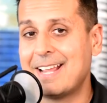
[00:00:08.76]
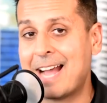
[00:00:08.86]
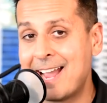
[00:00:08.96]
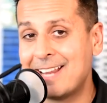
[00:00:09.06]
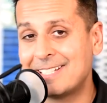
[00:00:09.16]

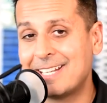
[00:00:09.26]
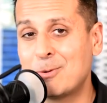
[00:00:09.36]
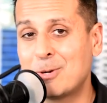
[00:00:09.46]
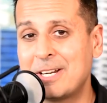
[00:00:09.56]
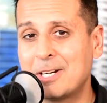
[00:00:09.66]
Hi, today
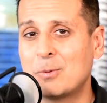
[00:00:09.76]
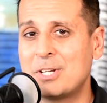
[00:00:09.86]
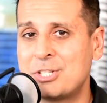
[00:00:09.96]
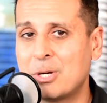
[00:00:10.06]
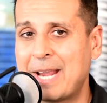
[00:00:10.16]
we're here
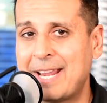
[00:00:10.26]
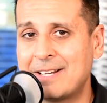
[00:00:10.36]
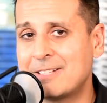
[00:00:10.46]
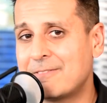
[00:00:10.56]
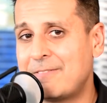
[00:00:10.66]
with
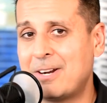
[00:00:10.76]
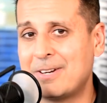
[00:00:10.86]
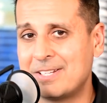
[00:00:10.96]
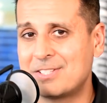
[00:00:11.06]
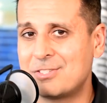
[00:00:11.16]
Johanna
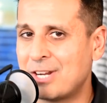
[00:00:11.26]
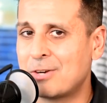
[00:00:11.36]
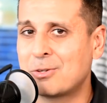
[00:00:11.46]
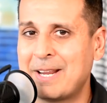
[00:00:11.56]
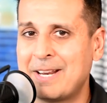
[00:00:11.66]
Faries,
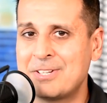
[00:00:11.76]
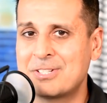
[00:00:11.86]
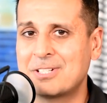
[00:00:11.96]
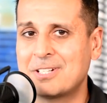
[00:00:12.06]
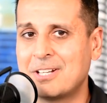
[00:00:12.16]
General
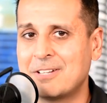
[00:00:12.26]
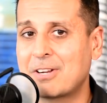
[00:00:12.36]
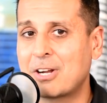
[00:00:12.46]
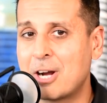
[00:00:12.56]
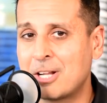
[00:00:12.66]
Manager
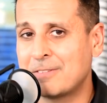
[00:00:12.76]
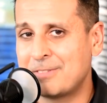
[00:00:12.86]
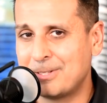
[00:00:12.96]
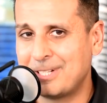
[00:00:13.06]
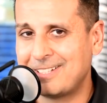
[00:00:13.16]
of Call of
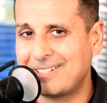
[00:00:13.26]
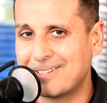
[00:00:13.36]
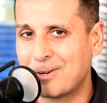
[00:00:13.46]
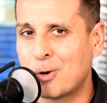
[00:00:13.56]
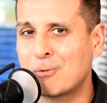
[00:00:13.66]
Duty,
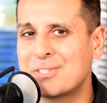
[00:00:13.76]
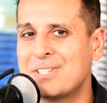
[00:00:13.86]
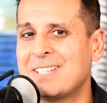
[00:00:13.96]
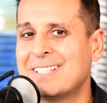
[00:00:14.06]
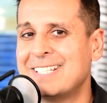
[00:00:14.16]

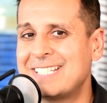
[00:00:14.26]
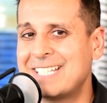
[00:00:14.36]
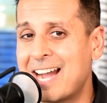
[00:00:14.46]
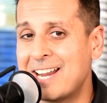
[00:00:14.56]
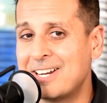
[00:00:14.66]
overseeing the
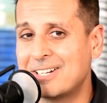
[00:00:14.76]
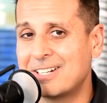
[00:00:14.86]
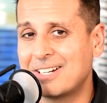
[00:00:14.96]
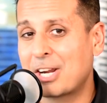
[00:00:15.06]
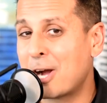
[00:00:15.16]

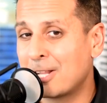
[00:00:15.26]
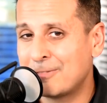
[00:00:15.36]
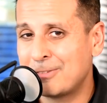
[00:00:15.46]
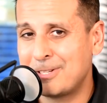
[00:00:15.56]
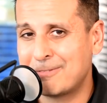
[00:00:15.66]
entire Call
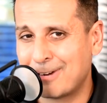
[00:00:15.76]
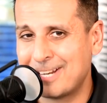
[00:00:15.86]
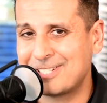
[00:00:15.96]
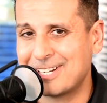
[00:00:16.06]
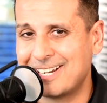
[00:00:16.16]
of Duty
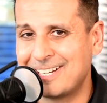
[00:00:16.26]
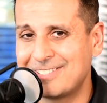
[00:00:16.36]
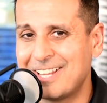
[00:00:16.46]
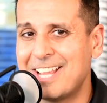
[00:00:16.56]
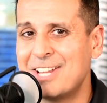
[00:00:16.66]
franchise.